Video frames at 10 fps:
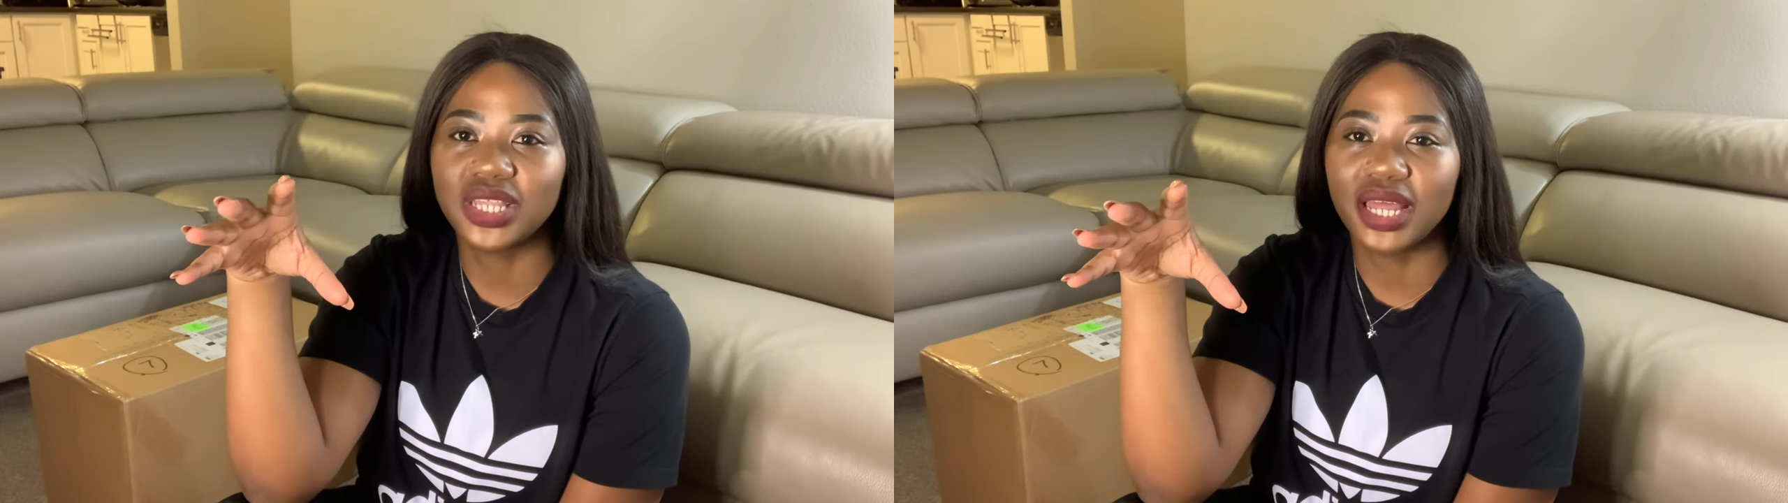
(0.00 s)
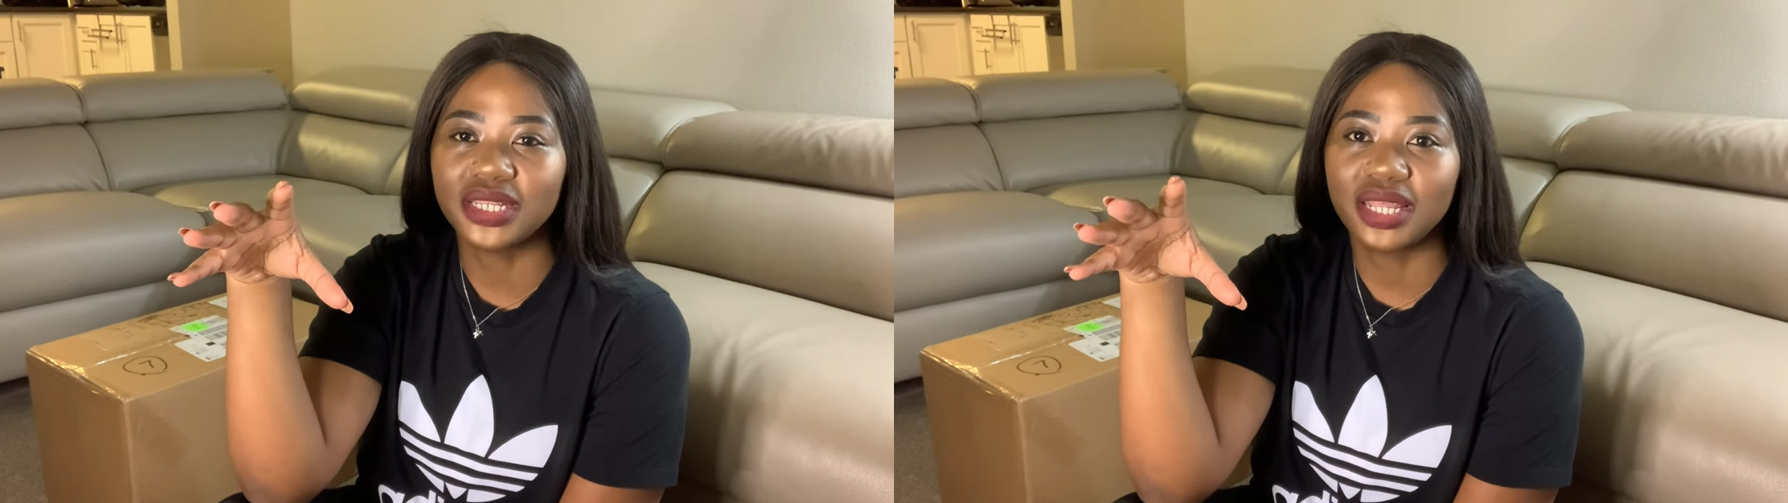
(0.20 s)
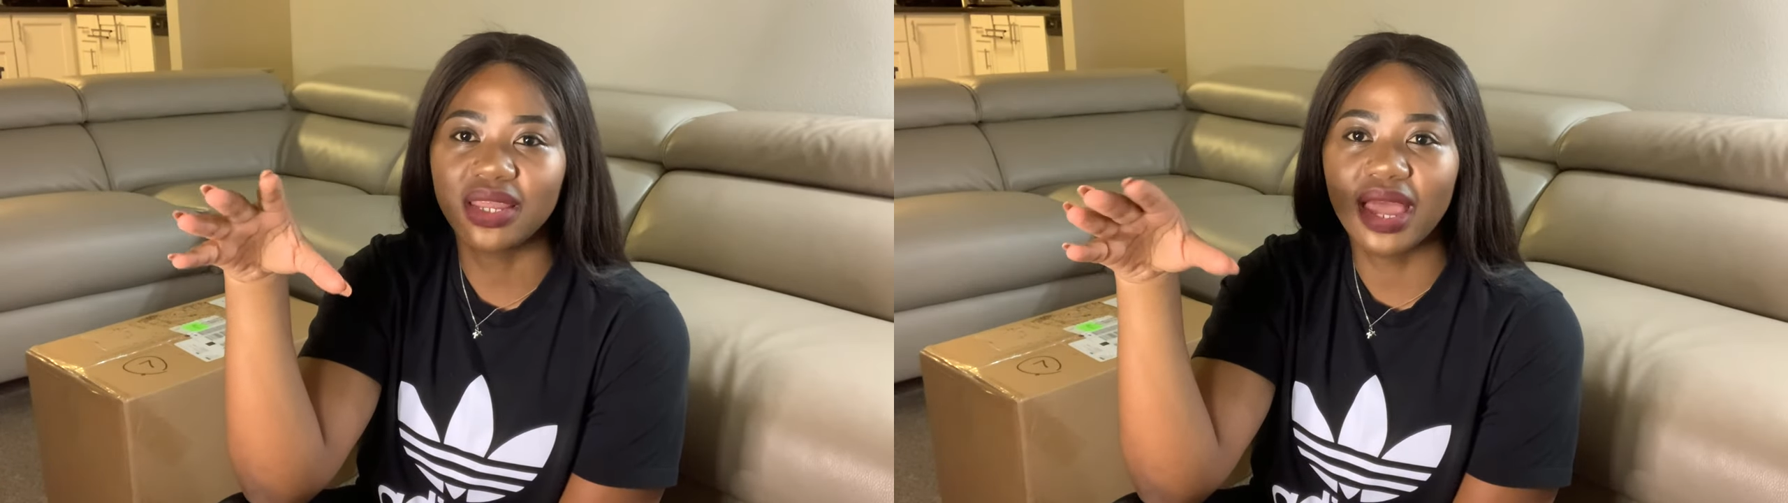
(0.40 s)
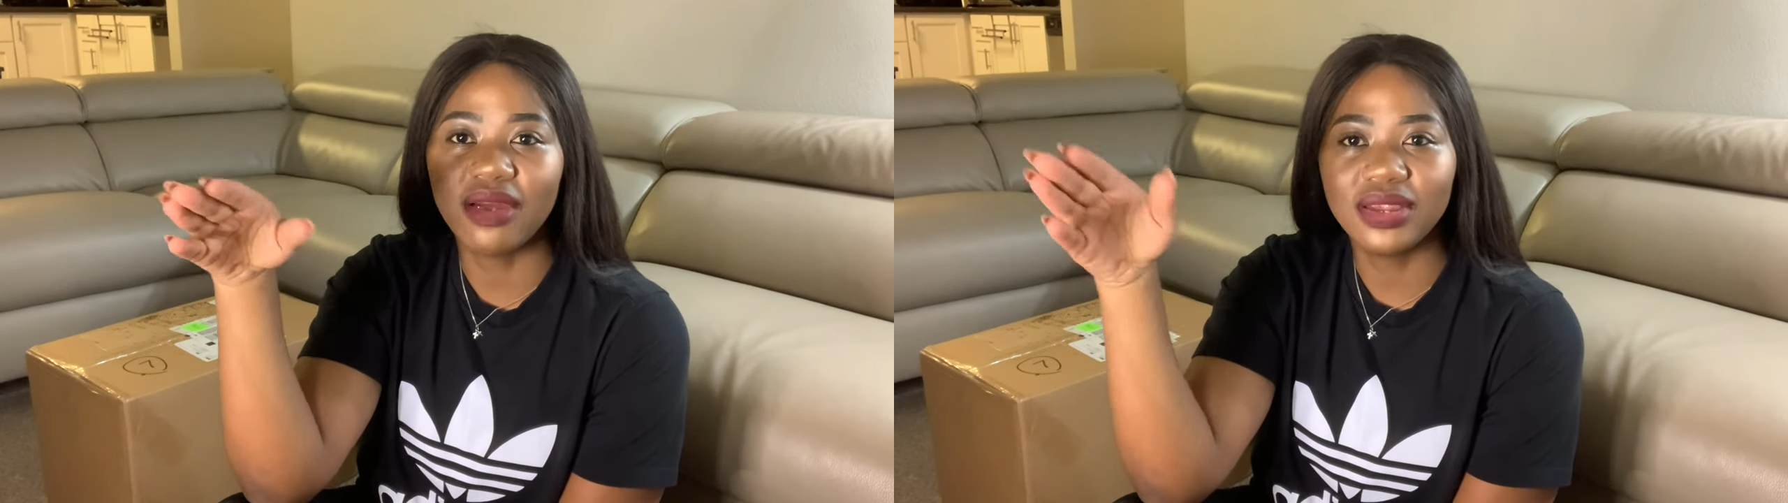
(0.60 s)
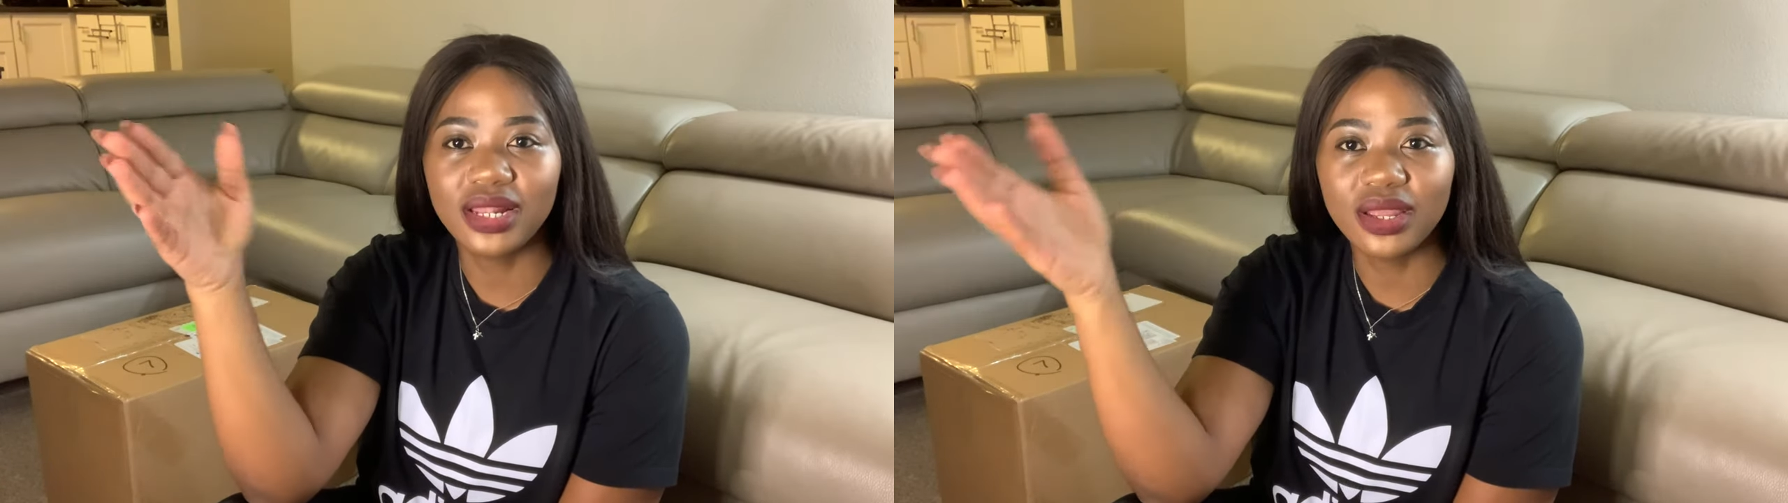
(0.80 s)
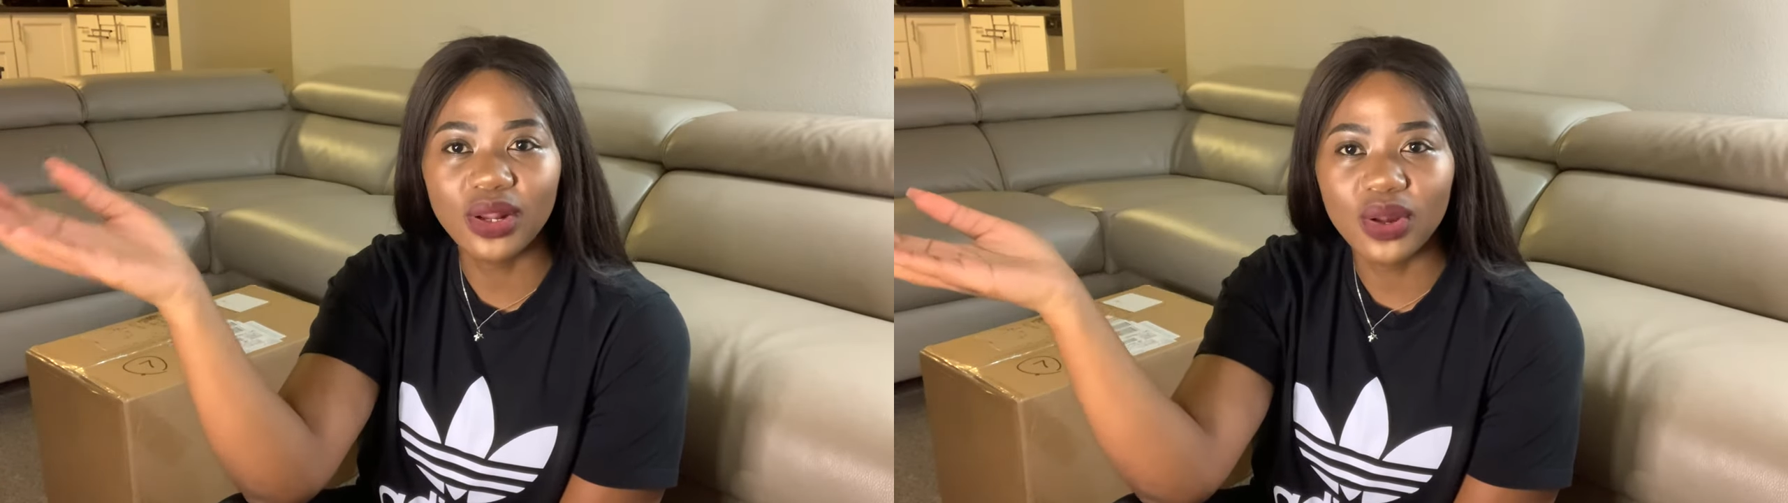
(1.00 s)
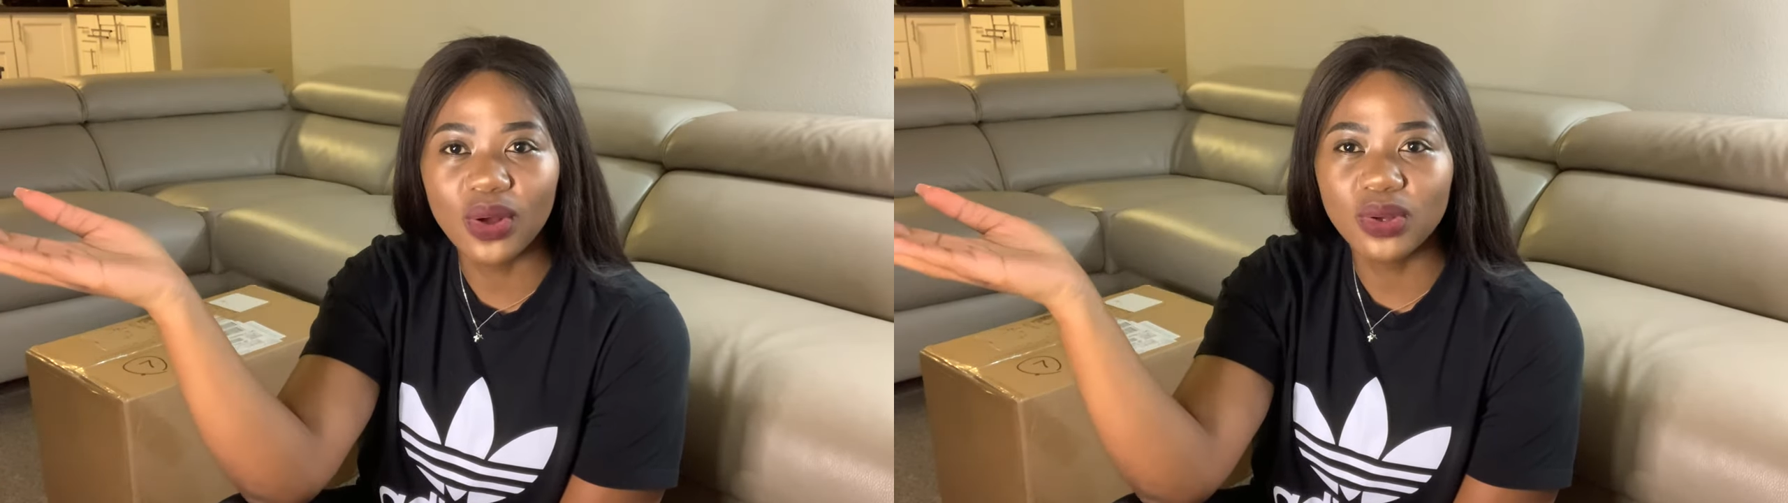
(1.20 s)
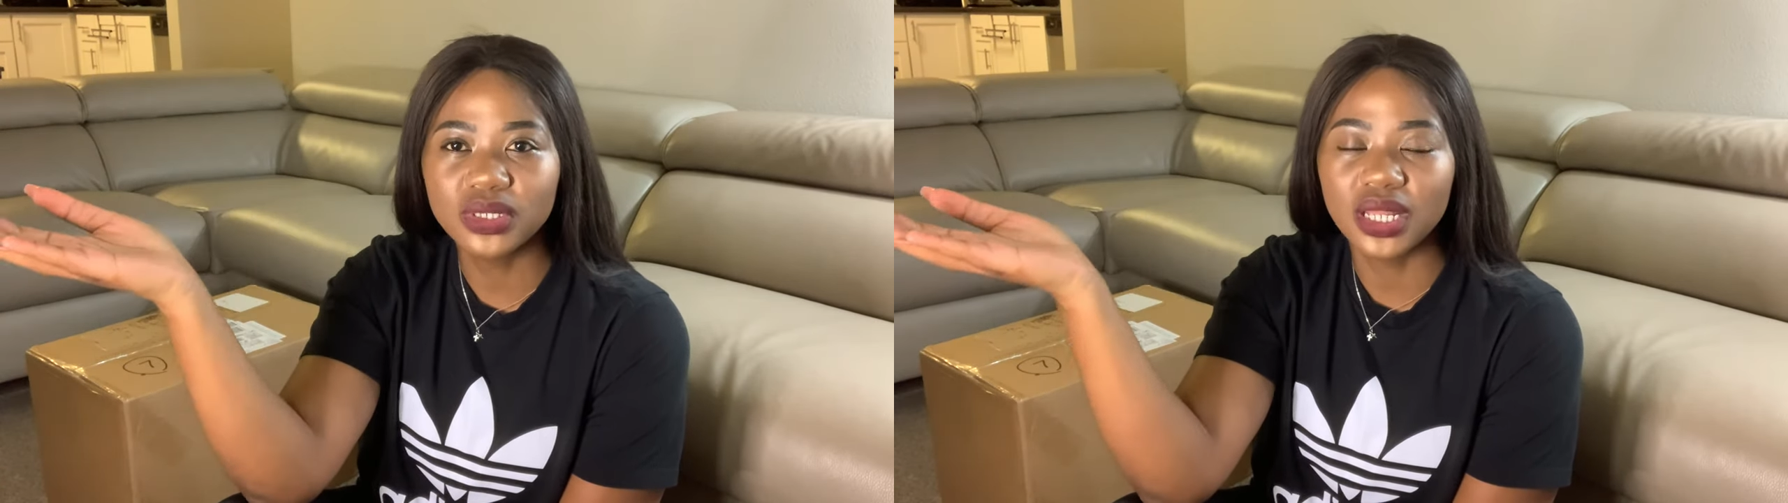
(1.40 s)
that they currently
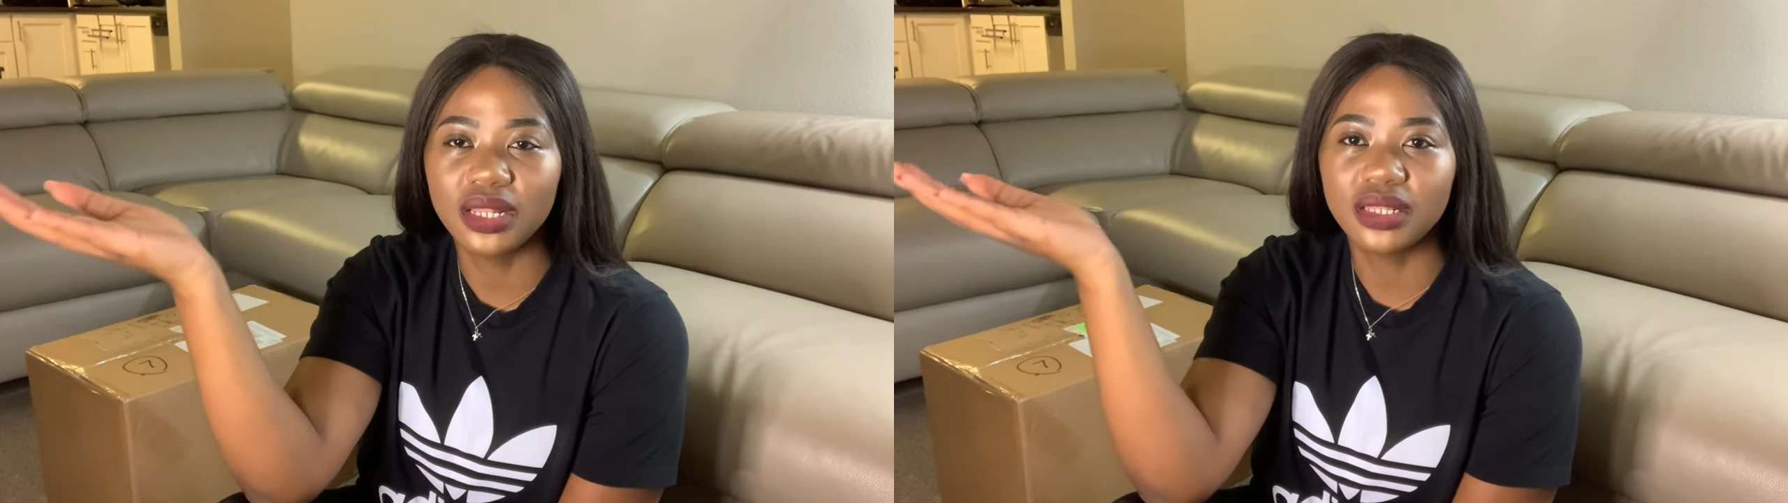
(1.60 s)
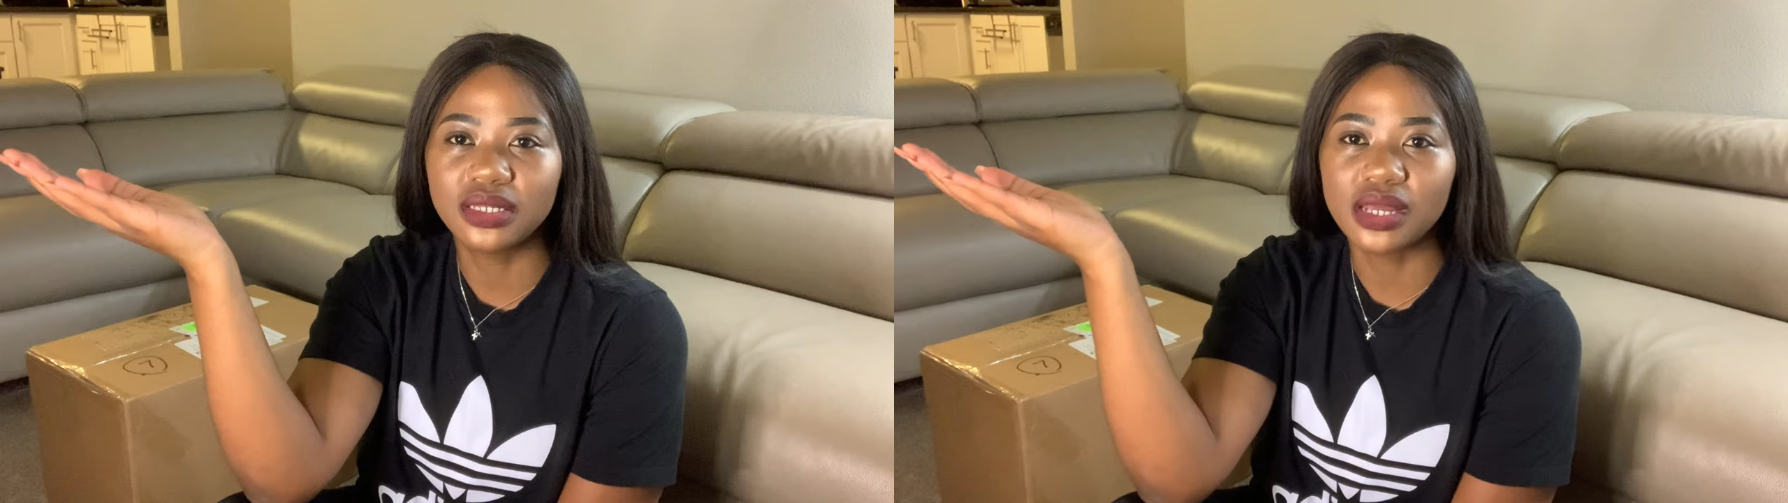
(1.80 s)
close, and